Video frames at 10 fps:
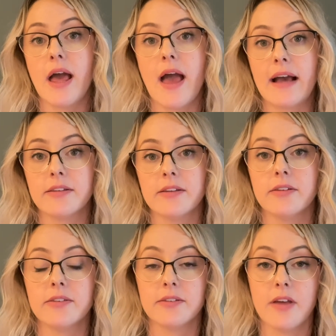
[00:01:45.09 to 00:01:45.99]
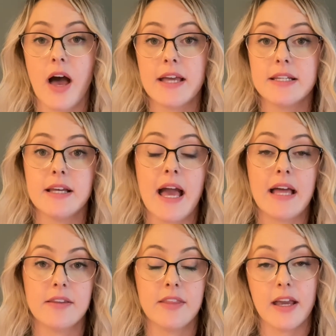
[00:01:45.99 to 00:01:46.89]
access society
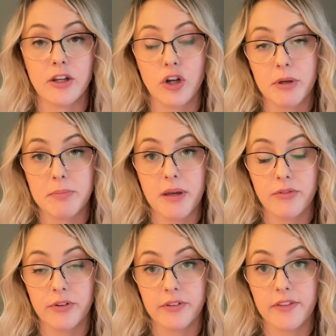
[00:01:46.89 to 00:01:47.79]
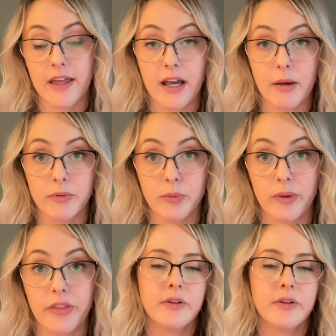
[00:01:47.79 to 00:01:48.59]
and the economic benefits that that comes with.